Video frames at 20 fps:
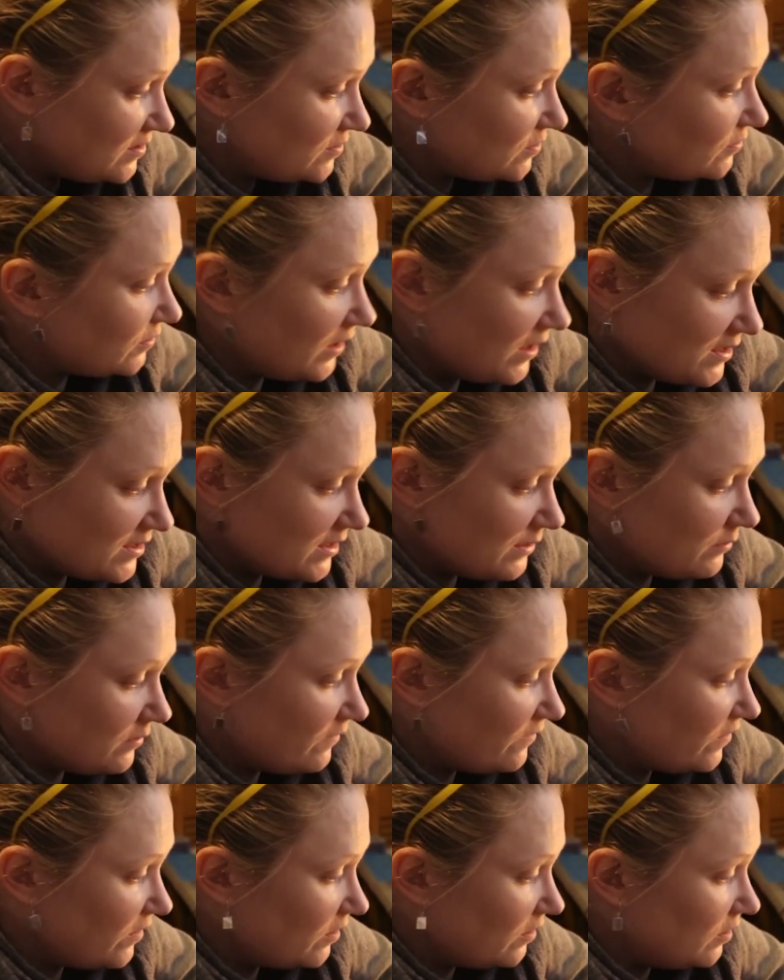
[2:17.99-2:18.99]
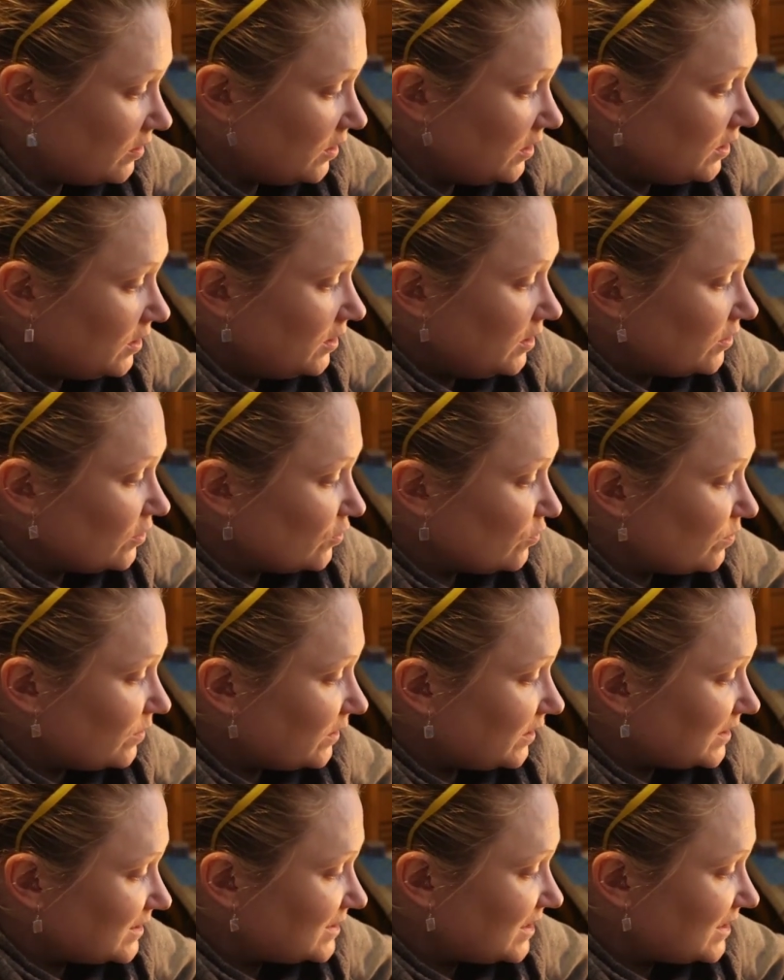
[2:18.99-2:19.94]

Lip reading: So like some of the really